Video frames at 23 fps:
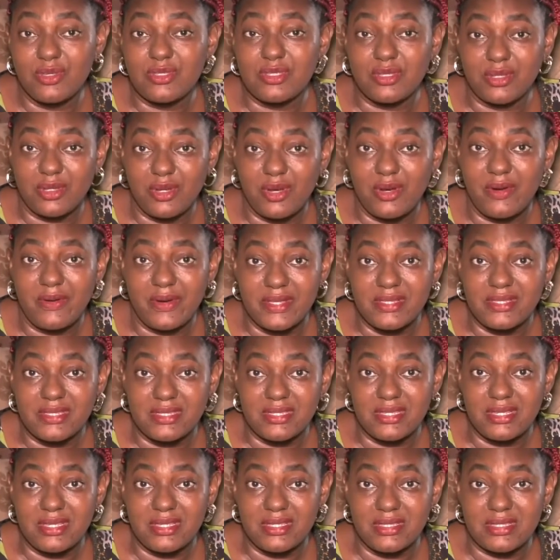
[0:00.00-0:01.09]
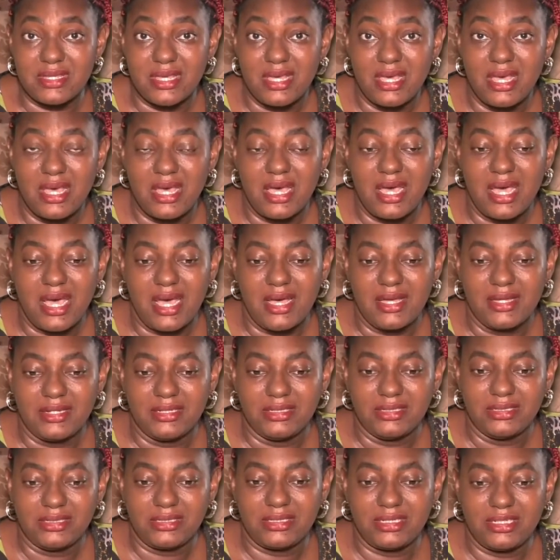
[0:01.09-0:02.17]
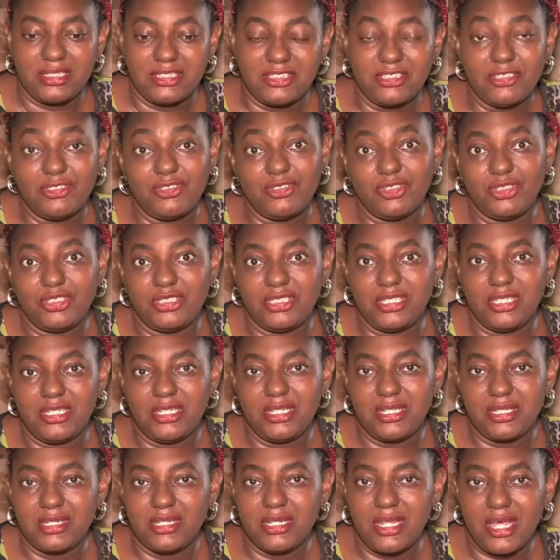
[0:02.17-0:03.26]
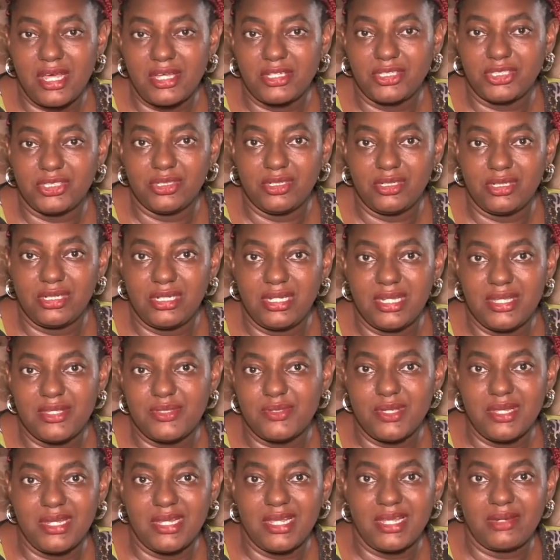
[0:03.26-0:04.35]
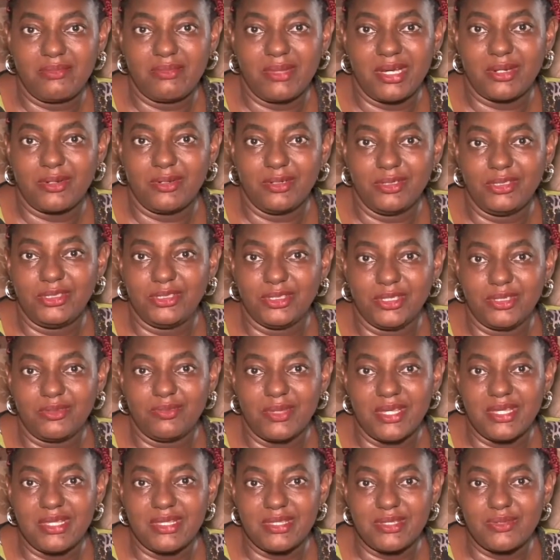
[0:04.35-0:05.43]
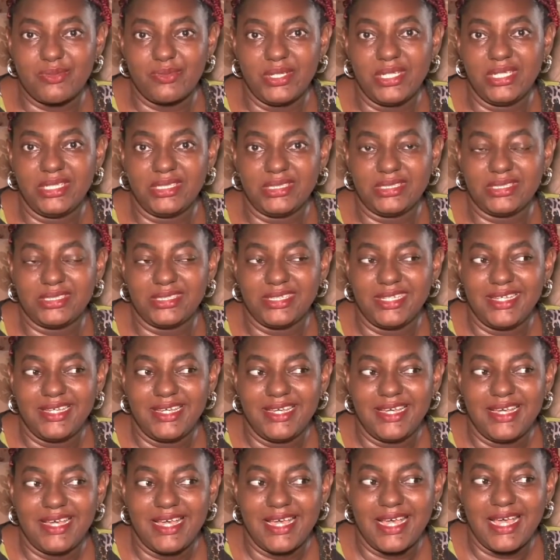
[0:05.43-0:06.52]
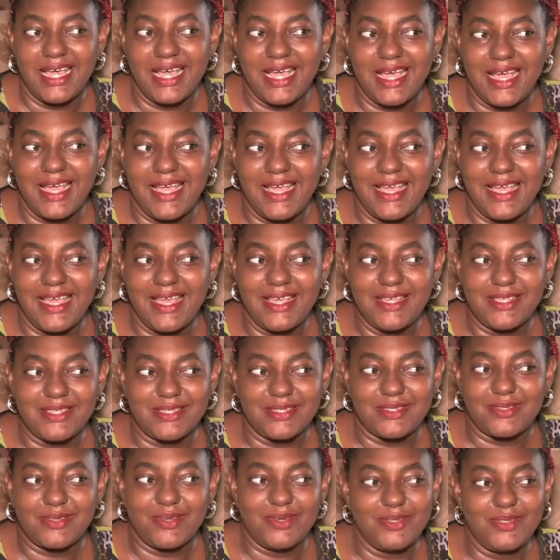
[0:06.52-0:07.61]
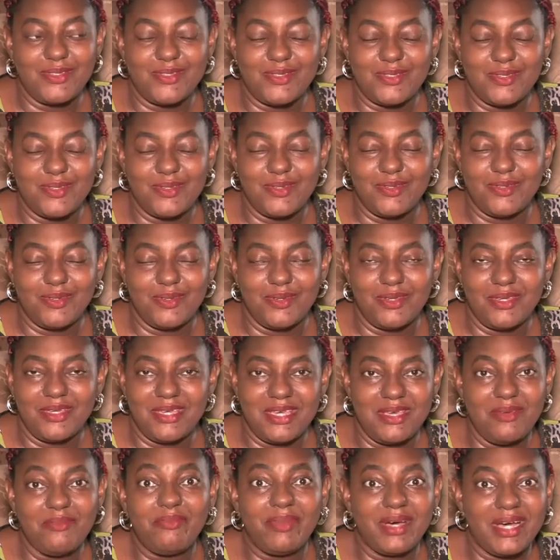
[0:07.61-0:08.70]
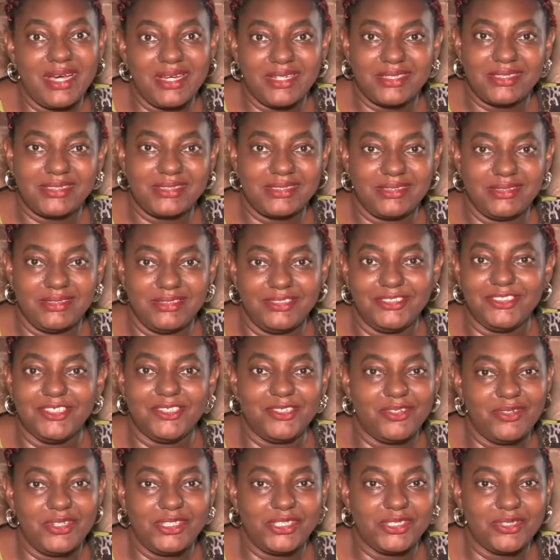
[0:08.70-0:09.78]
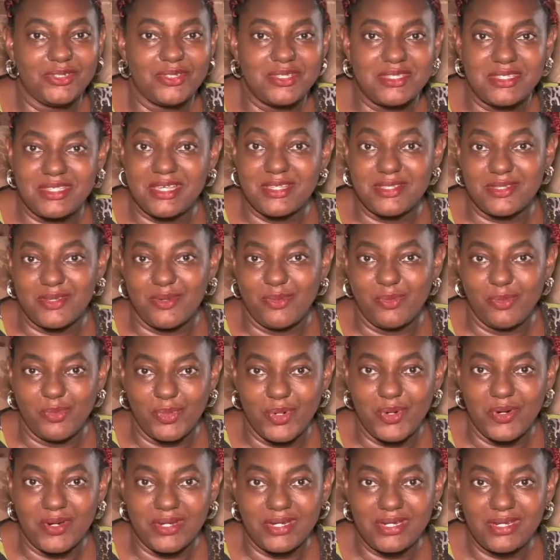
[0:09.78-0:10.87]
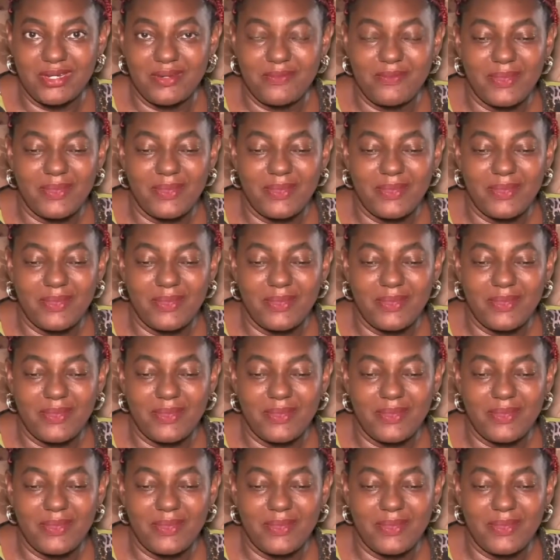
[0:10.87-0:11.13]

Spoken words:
occurrences and instituting legal action led to a landmark court judgment, which is going to impact generations yet unborn.